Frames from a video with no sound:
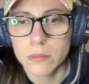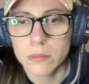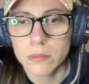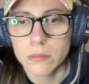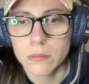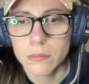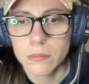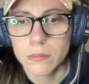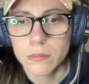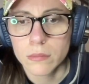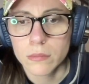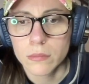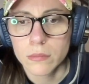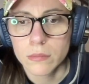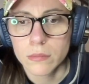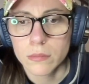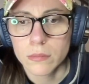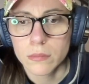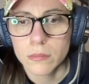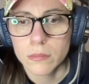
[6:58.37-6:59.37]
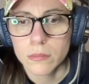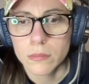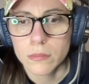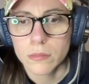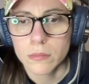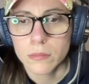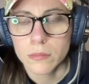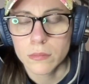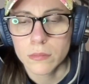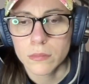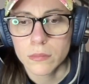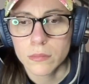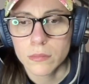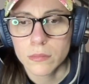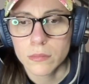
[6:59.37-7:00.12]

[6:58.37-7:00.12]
Nothing is said.